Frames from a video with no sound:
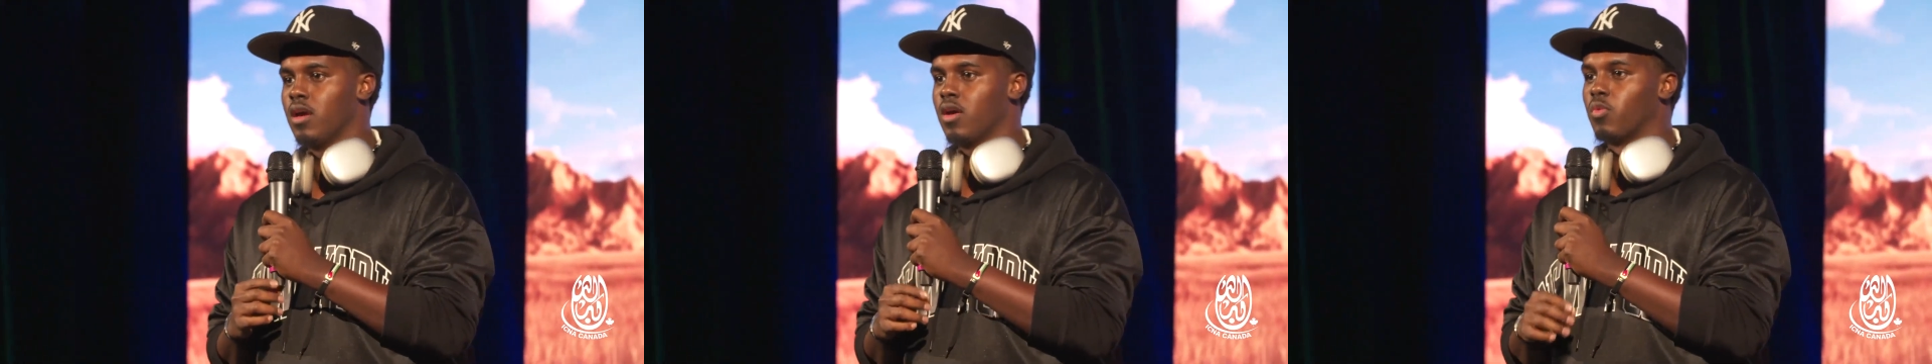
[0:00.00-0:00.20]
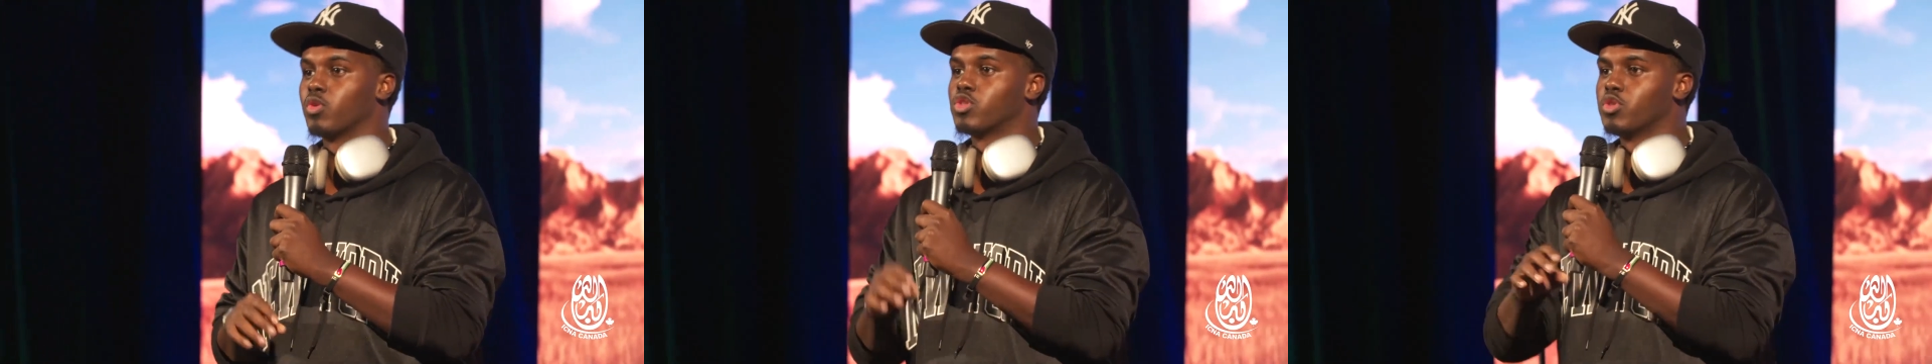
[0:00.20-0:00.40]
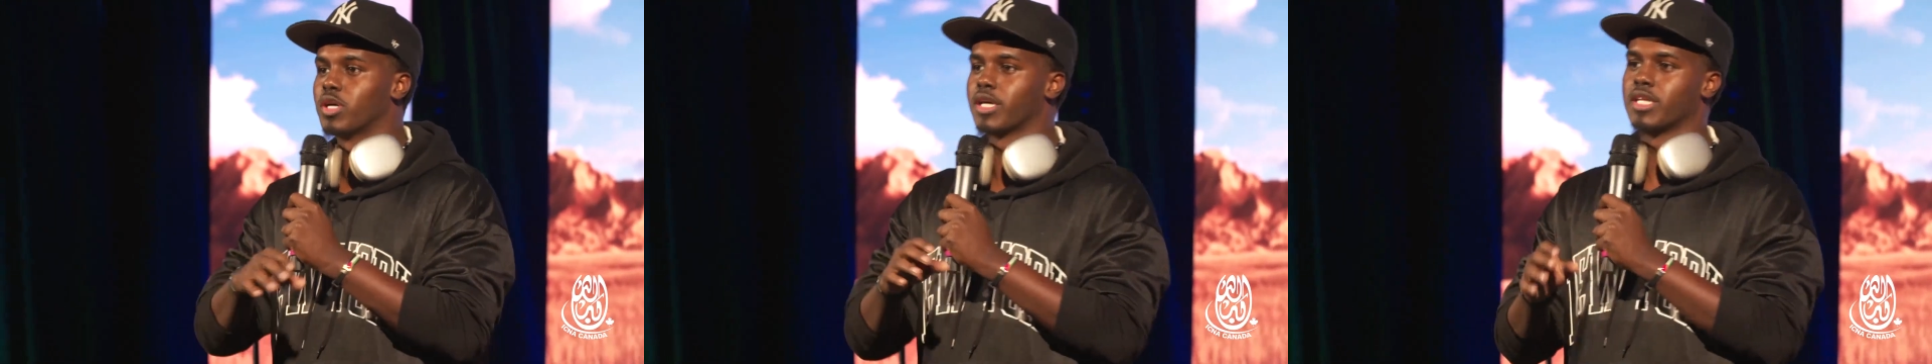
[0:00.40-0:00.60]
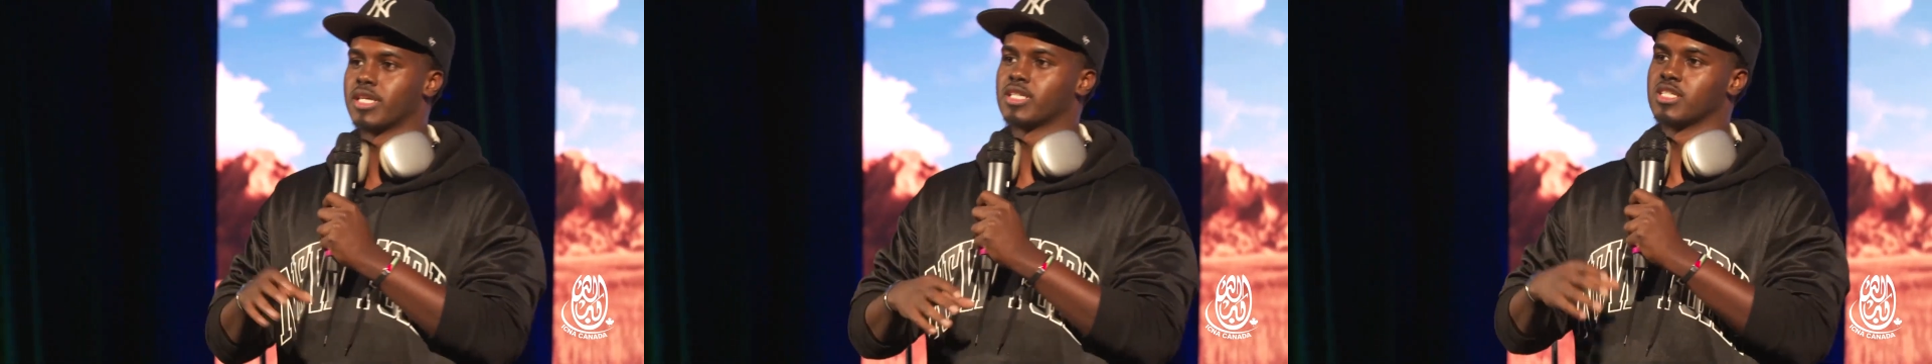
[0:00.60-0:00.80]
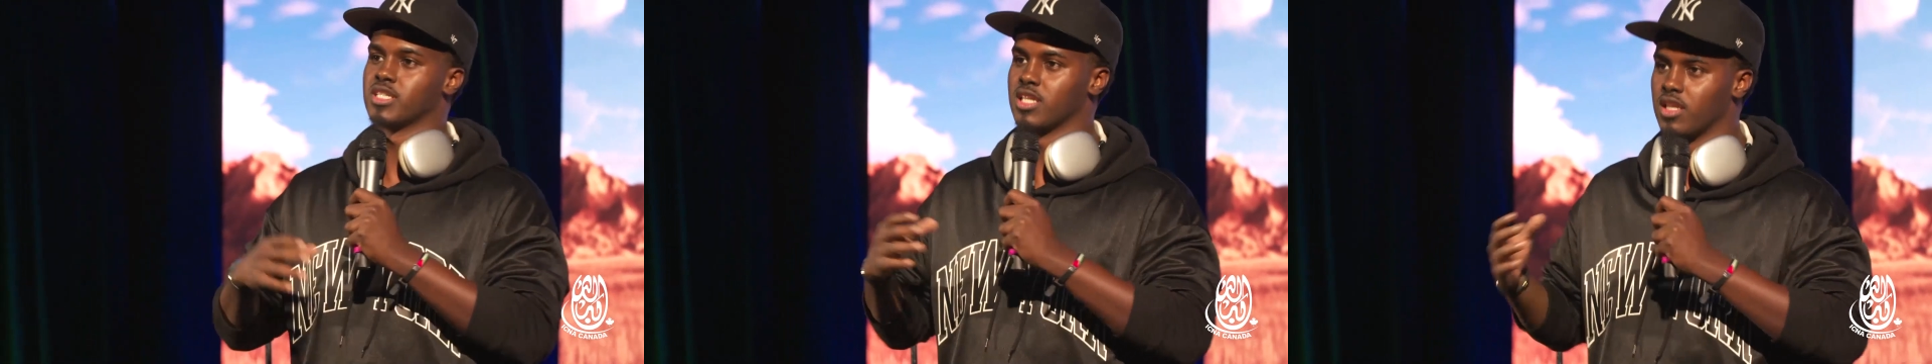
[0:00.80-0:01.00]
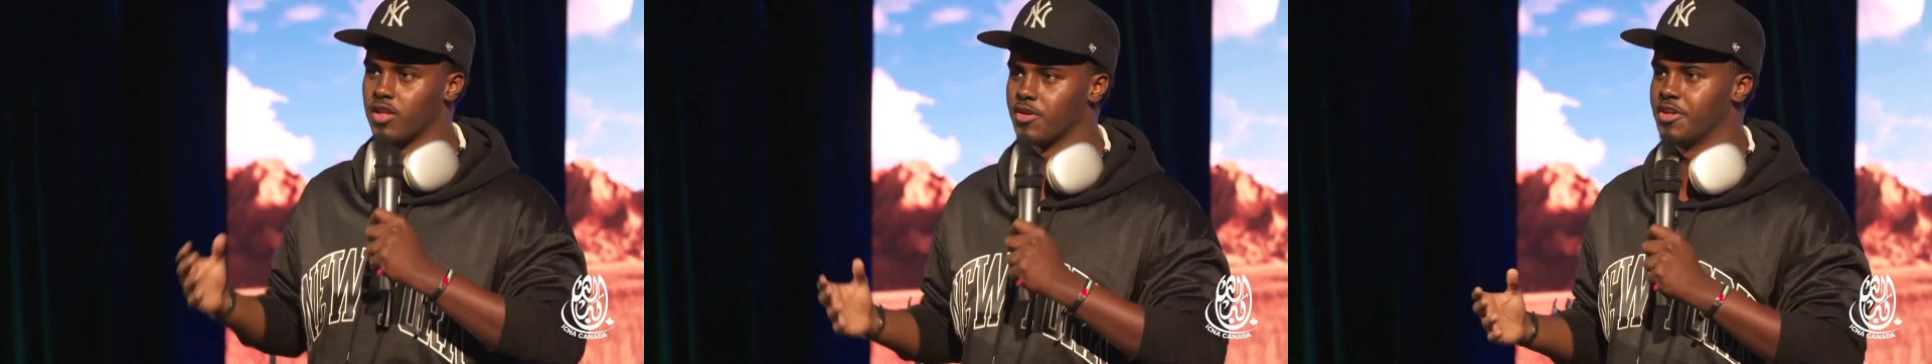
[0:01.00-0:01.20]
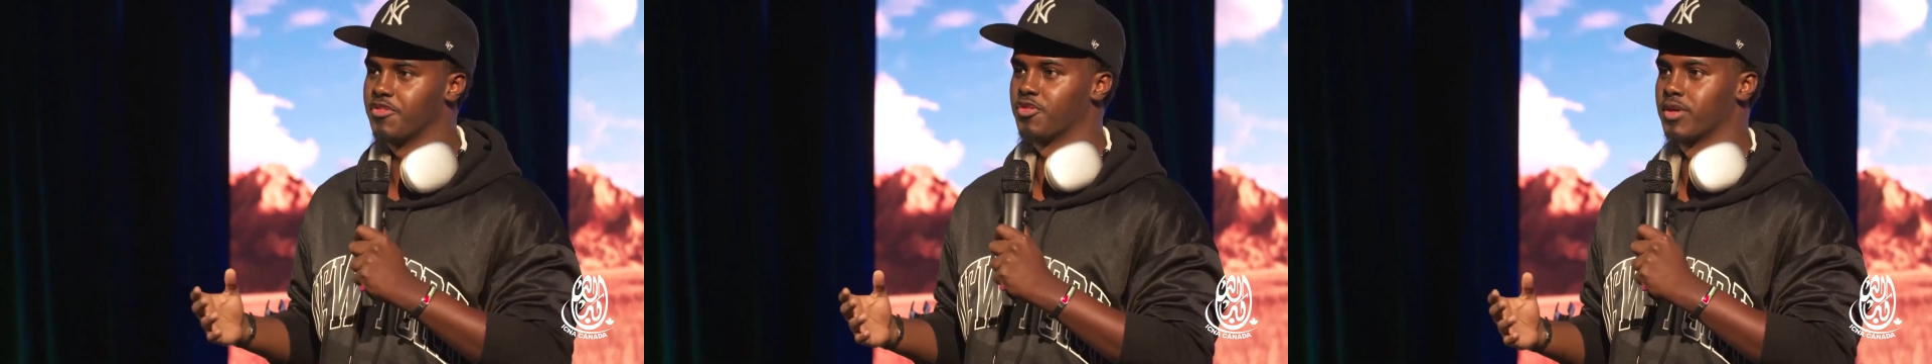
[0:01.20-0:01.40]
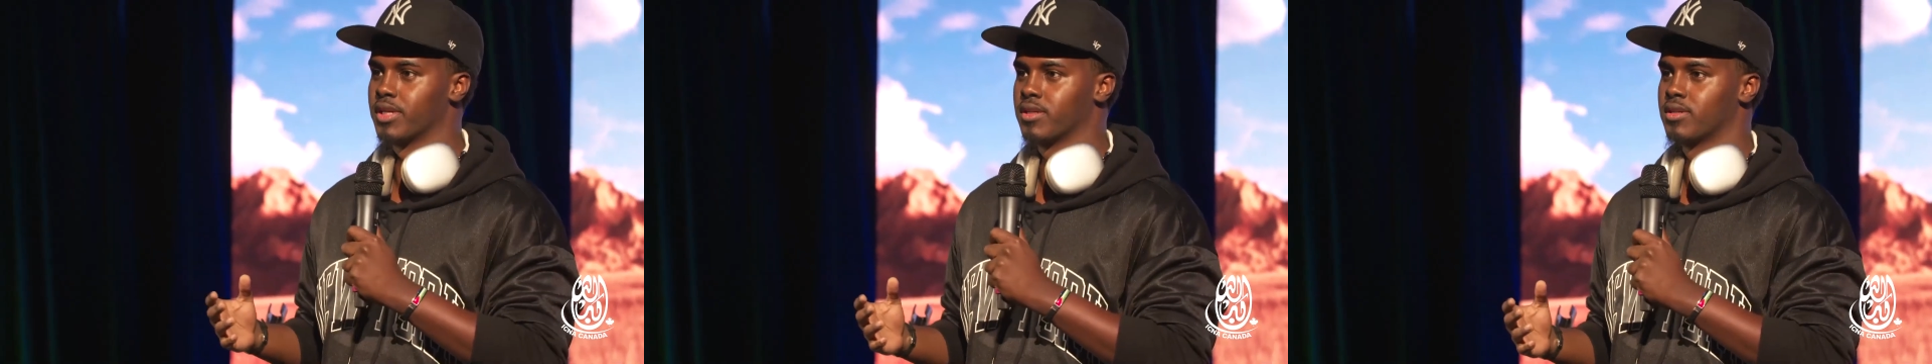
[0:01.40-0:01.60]
With drug addiction, it's a little
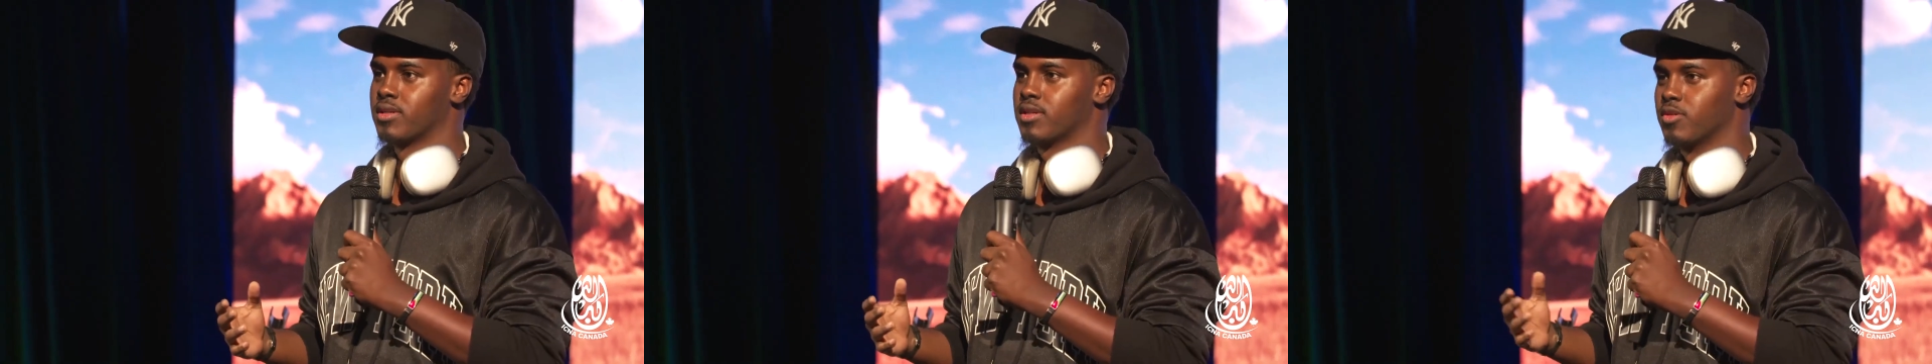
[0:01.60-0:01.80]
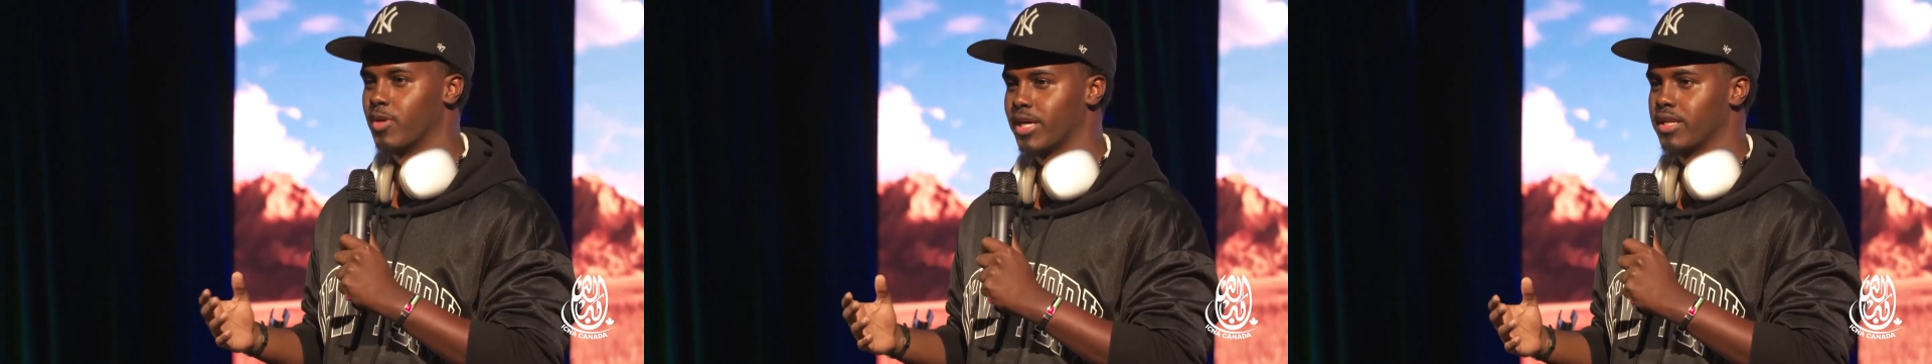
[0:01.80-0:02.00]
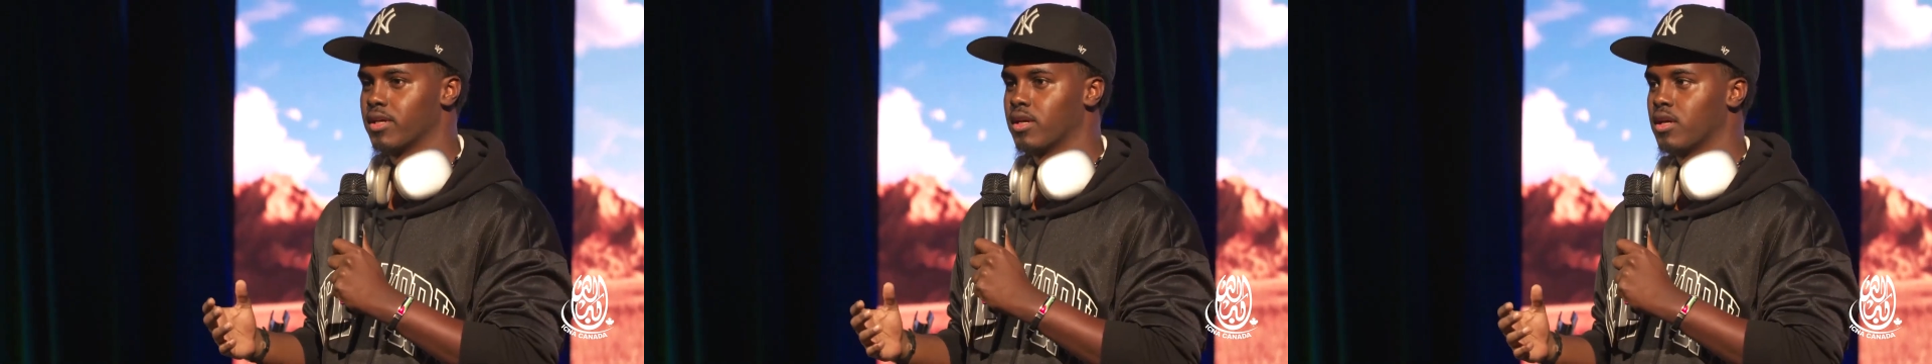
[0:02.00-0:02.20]
different, right?